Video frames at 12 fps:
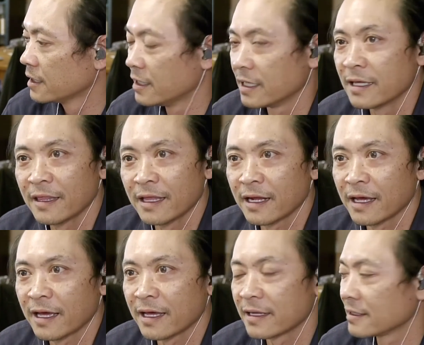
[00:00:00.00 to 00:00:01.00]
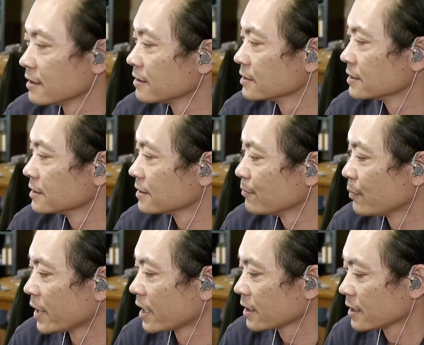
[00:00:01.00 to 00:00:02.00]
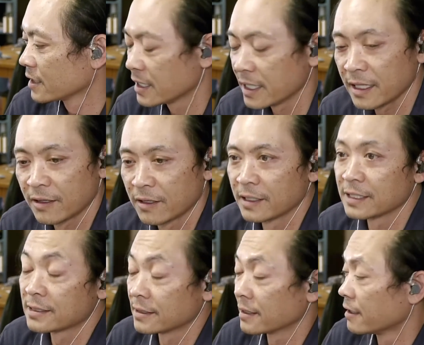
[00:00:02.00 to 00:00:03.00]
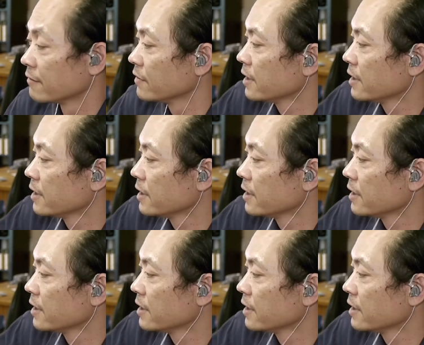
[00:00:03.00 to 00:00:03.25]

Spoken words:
that I had back in the day, or I still have.